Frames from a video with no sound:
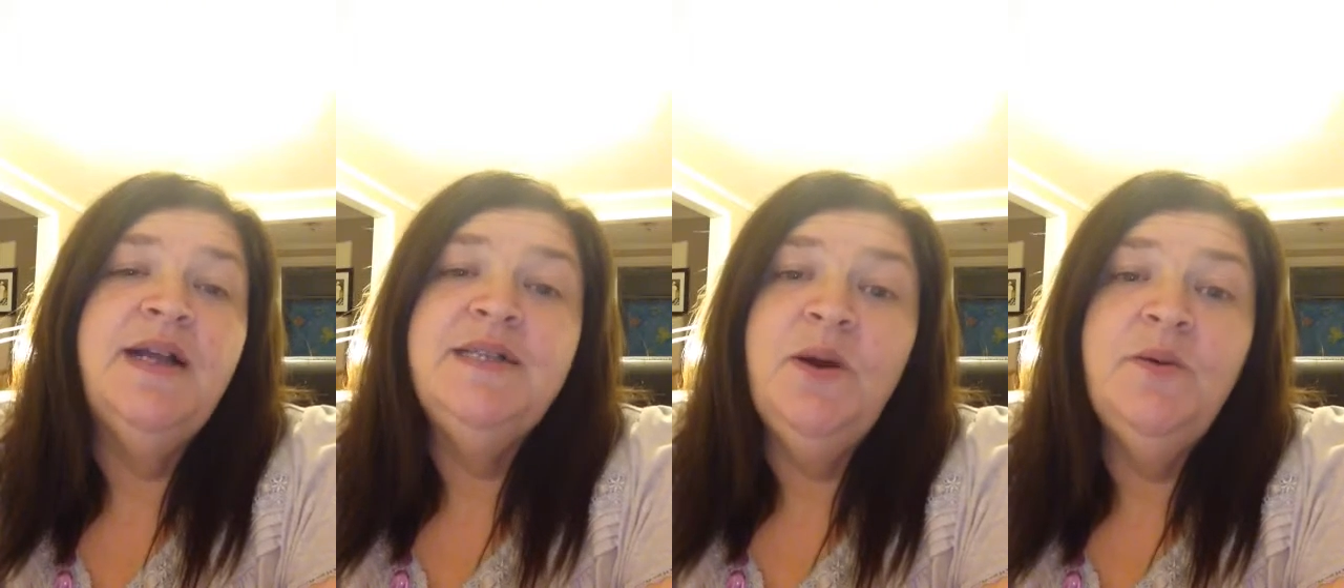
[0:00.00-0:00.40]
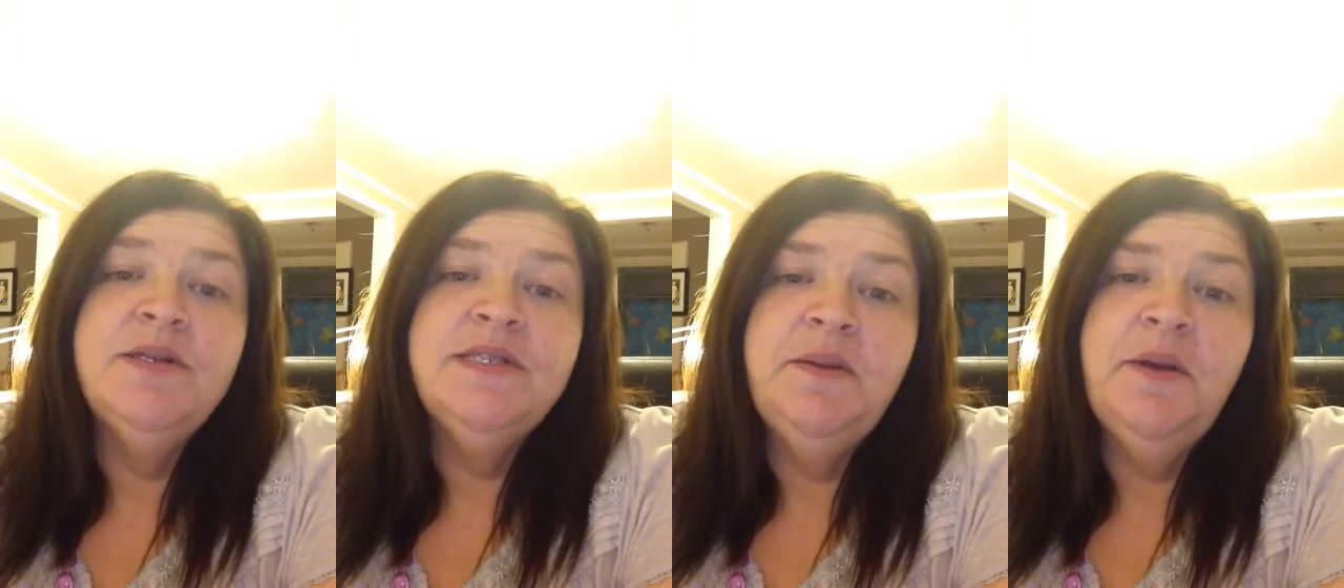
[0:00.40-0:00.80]
I don't
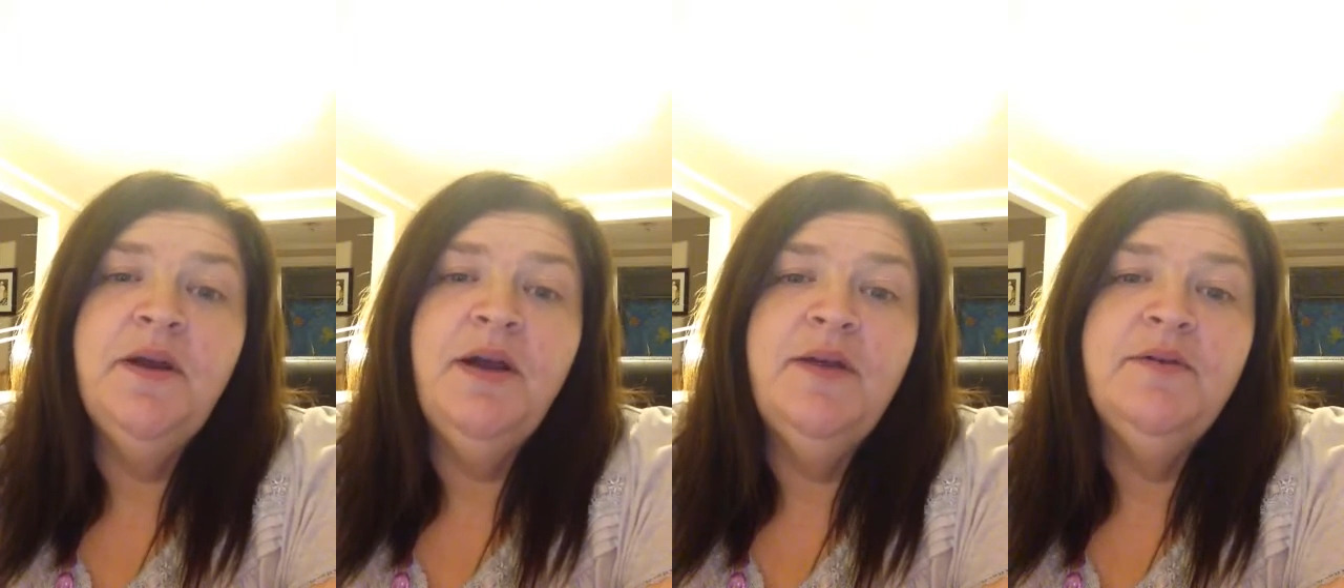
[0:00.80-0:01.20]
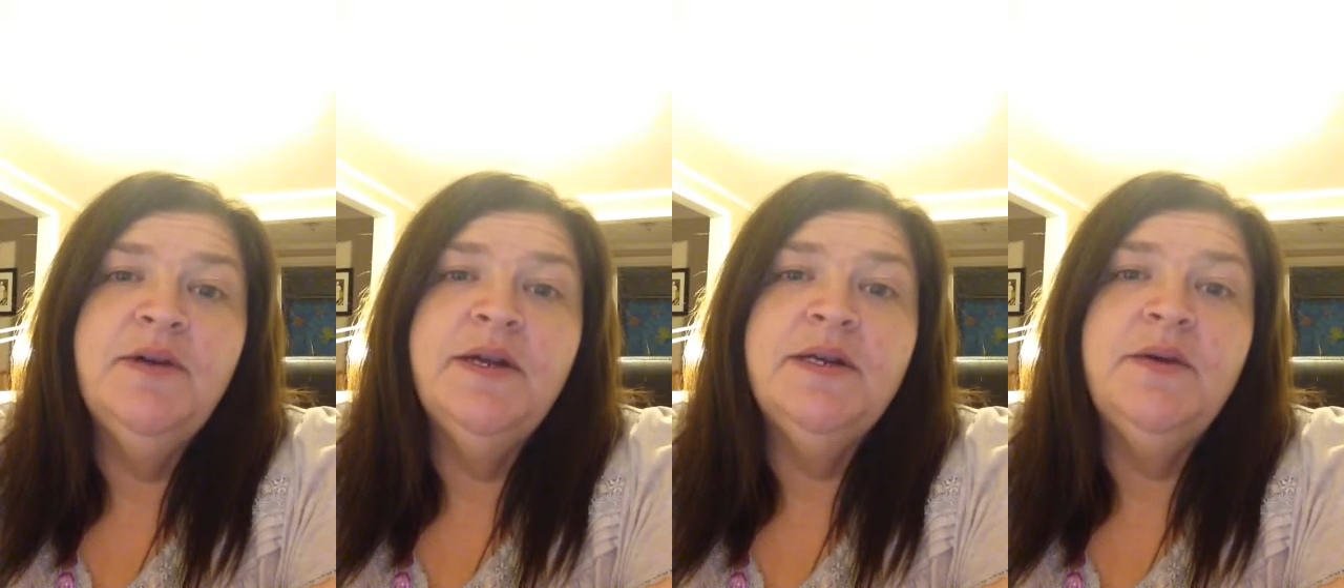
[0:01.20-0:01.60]
want to seem ungrateful.
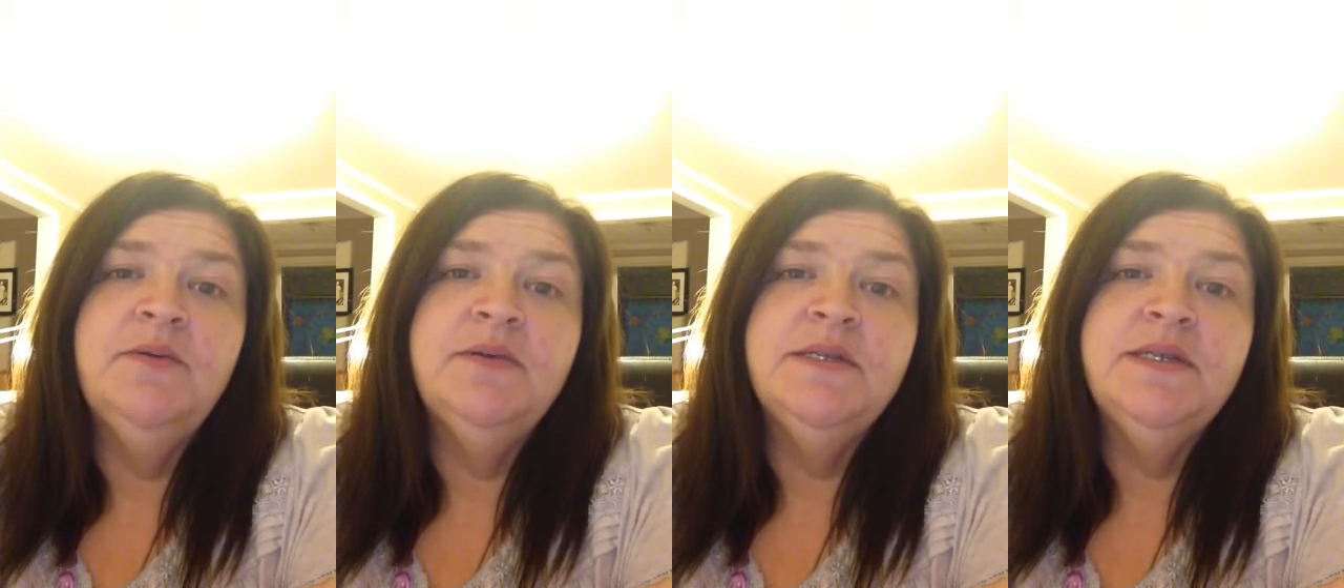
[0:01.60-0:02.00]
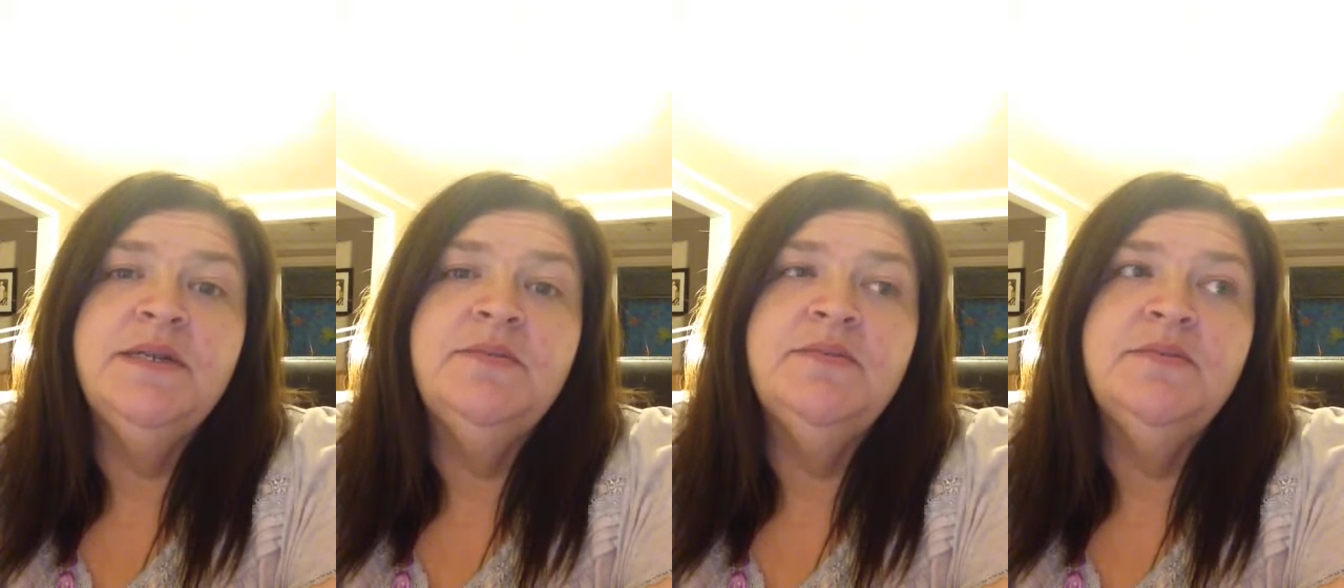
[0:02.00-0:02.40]
I don't want to
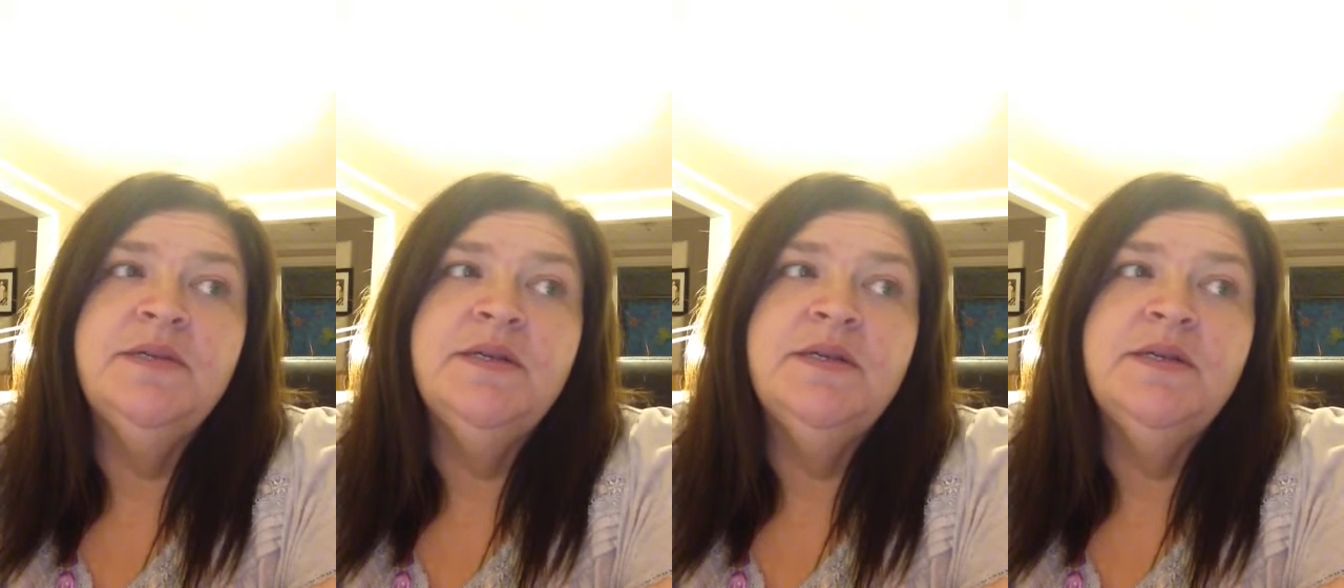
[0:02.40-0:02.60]
seem,